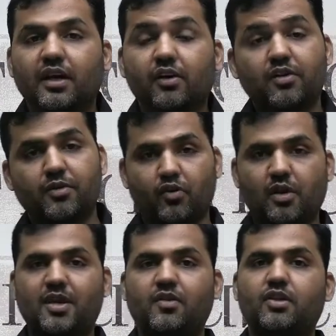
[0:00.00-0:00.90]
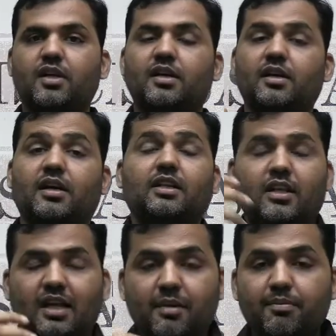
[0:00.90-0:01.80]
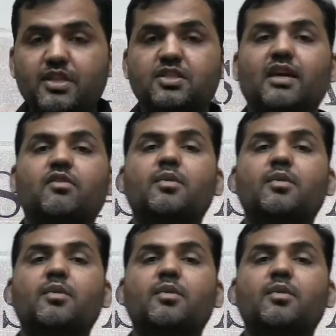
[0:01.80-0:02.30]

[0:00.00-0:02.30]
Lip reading: Who will be giving the companies that